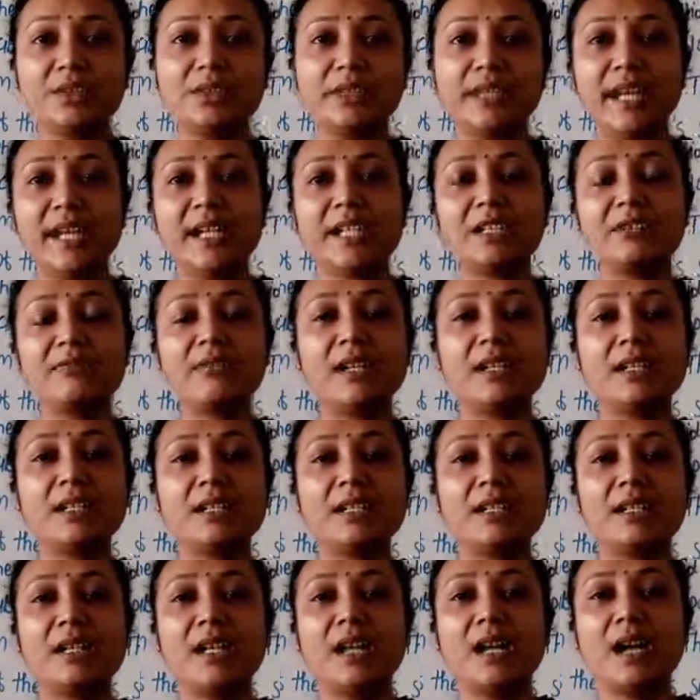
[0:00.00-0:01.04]
that one
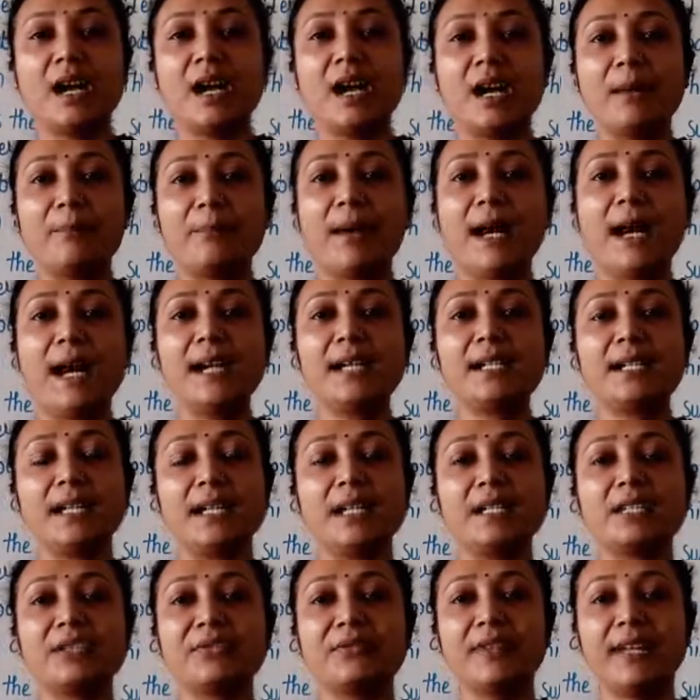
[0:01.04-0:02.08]
part
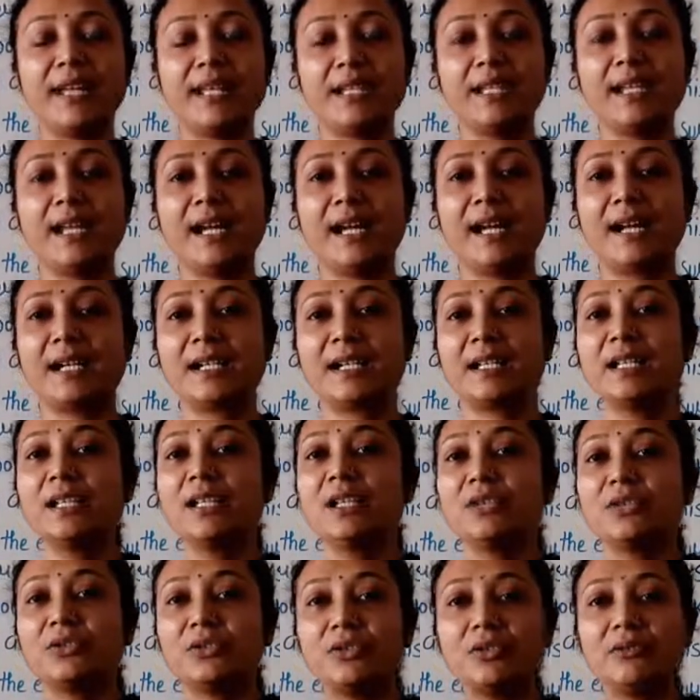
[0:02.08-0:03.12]
is very hard.
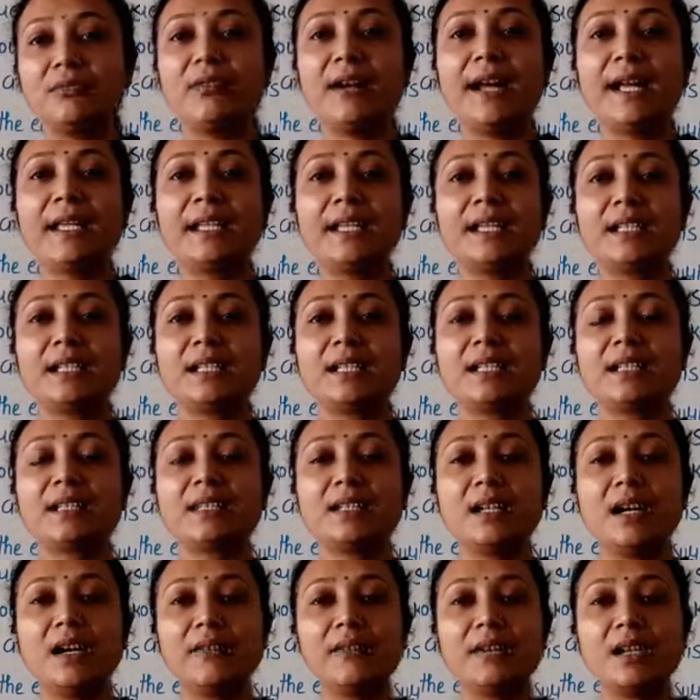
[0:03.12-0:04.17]
So why it
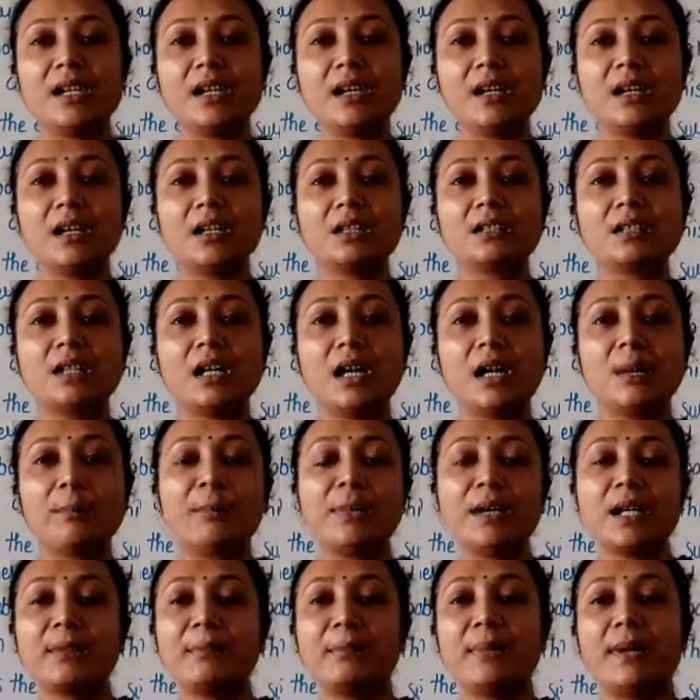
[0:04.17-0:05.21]
is our earth
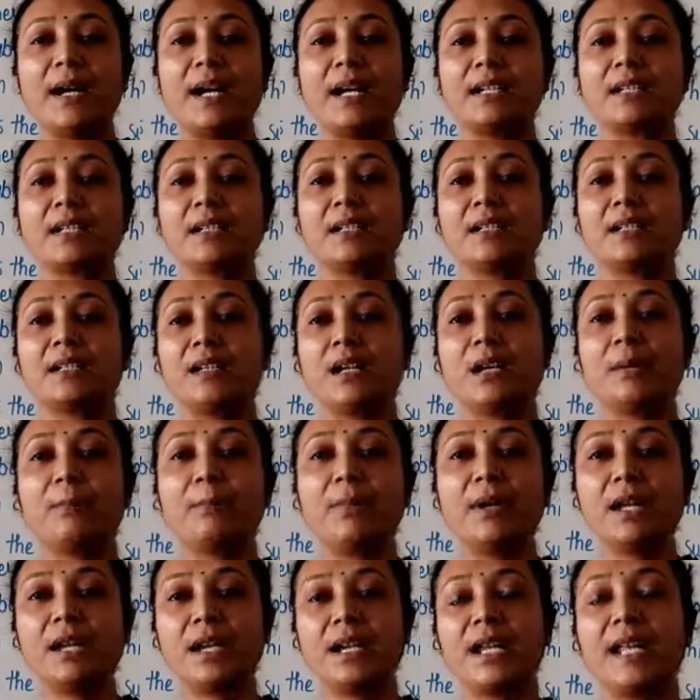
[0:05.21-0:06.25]
upper part,
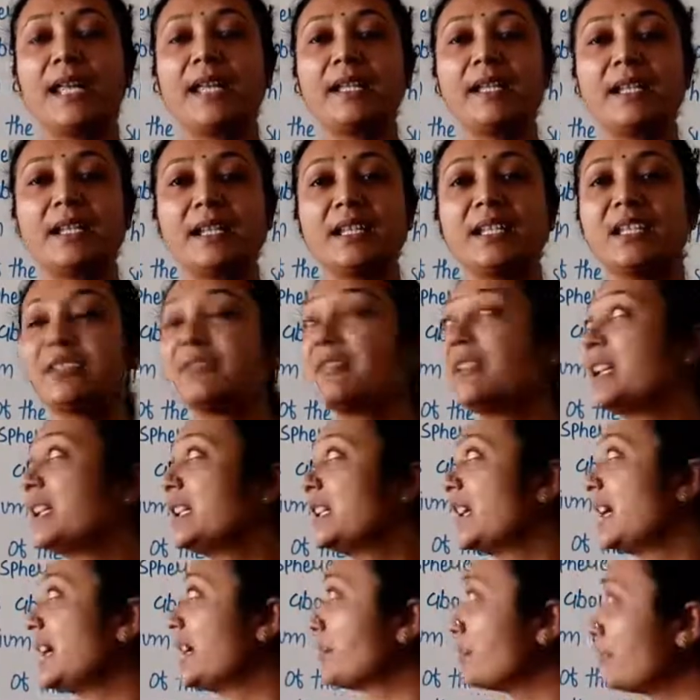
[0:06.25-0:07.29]
upper layer is
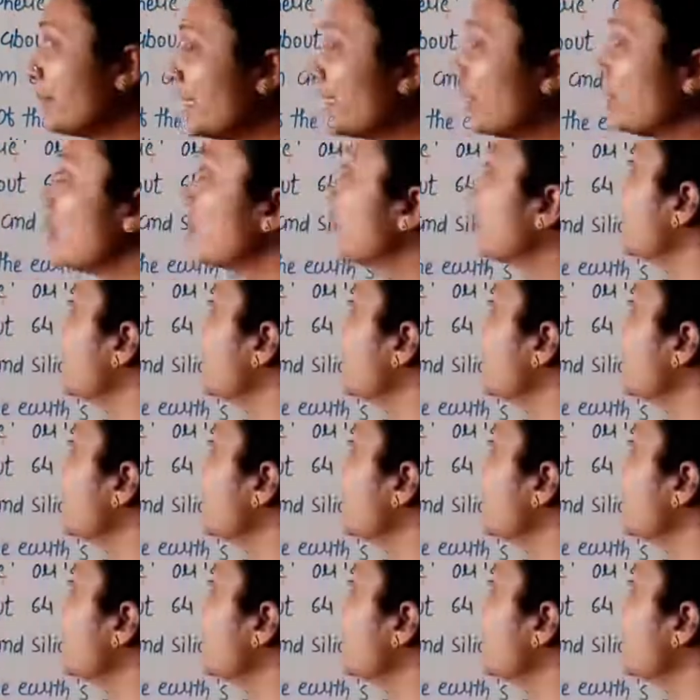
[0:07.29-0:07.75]
very hard? Because